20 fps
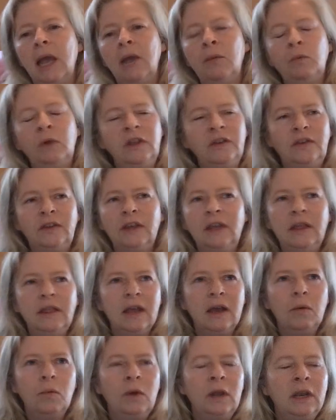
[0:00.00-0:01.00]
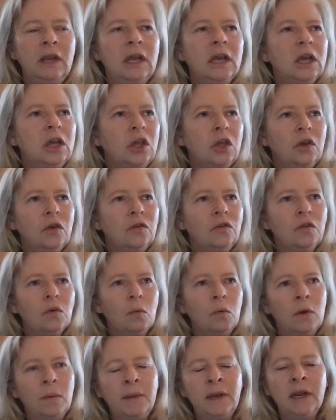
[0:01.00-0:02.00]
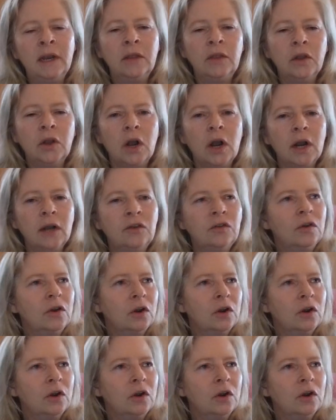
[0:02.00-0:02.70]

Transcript: And we see that when he accused the woman in the garden,